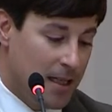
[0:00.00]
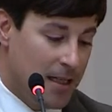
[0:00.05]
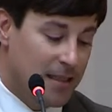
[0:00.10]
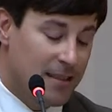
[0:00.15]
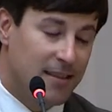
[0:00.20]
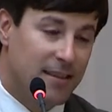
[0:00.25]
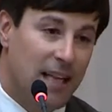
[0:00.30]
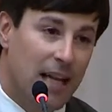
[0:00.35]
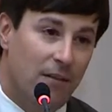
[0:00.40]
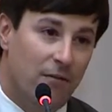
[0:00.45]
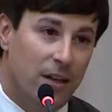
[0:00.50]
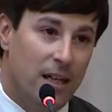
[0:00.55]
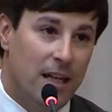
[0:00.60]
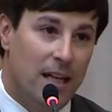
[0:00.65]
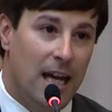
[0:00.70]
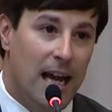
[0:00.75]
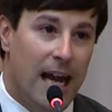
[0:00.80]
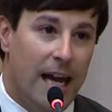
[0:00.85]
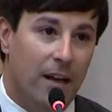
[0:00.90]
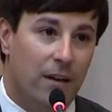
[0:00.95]
Seven
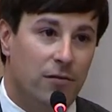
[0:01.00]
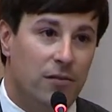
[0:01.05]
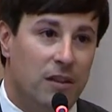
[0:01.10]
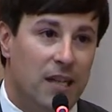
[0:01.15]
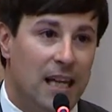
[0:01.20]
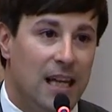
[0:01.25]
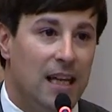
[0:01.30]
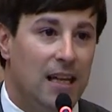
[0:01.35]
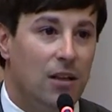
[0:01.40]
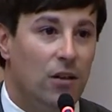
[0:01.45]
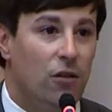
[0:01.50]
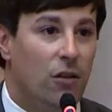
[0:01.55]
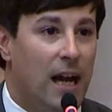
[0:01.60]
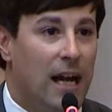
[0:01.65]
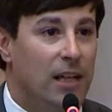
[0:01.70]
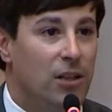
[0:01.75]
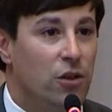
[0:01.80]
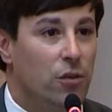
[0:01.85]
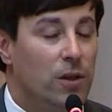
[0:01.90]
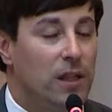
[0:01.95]
out of 10
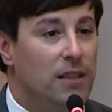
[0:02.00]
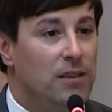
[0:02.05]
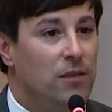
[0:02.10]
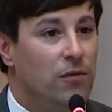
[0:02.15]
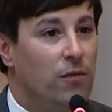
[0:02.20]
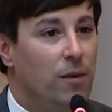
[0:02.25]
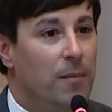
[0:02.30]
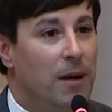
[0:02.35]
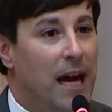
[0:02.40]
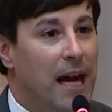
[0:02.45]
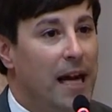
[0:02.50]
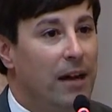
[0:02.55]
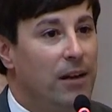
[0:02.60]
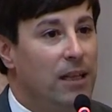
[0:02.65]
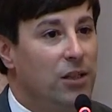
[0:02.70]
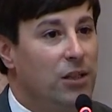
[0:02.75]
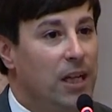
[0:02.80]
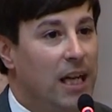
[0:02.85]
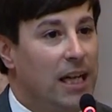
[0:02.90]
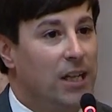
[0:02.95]
graduates from higher
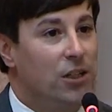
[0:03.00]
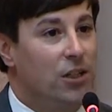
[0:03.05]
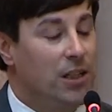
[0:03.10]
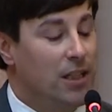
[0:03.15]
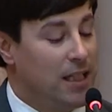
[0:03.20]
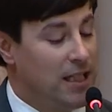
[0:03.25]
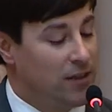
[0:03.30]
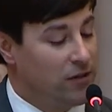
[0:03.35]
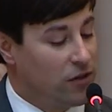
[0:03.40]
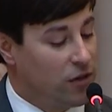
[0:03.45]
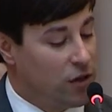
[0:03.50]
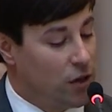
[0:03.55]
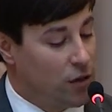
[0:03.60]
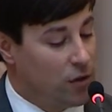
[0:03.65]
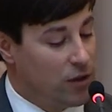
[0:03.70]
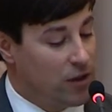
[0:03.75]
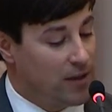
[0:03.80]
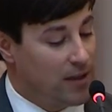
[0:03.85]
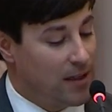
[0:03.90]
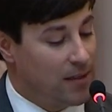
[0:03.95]
education
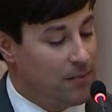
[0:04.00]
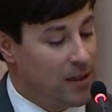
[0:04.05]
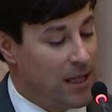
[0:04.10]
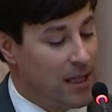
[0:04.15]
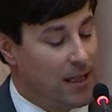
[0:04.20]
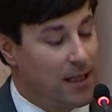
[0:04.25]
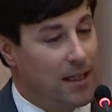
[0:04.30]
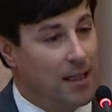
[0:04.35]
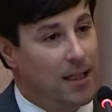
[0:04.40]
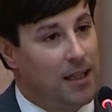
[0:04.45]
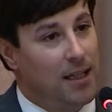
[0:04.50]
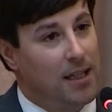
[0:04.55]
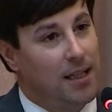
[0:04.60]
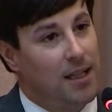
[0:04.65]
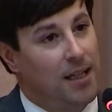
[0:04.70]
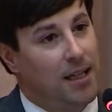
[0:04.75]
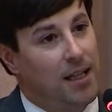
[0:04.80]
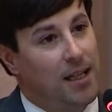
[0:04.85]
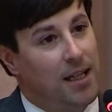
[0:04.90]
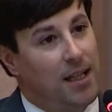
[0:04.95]
institutions in America
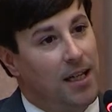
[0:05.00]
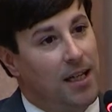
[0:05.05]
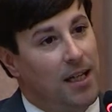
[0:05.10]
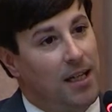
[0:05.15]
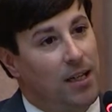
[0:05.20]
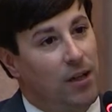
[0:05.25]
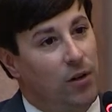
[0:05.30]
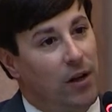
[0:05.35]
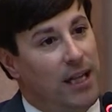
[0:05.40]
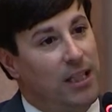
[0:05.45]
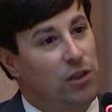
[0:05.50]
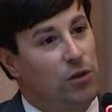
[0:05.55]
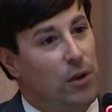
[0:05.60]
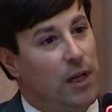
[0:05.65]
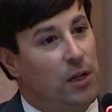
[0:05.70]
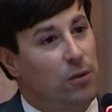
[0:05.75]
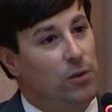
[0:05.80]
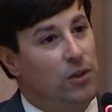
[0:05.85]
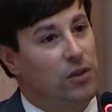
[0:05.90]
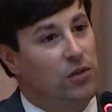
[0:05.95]

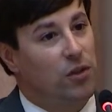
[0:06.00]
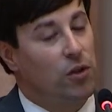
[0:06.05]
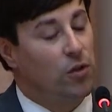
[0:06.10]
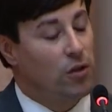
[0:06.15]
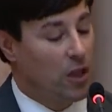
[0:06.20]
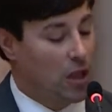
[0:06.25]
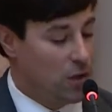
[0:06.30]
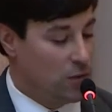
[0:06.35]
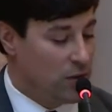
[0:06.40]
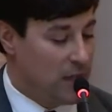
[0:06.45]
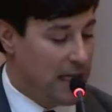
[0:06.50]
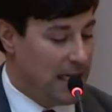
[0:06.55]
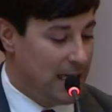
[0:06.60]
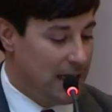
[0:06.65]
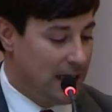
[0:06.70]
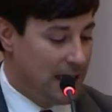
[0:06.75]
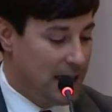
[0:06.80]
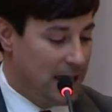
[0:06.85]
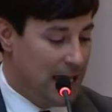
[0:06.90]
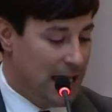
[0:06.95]
graduated with student loan
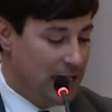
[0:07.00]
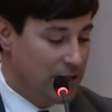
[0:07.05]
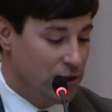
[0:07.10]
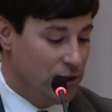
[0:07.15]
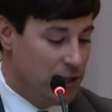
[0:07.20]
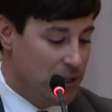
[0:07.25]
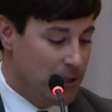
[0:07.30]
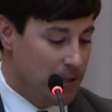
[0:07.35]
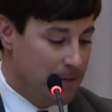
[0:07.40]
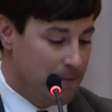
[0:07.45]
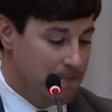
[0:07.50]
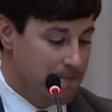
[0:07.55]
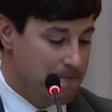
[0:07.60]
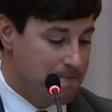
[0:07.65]
debt last year.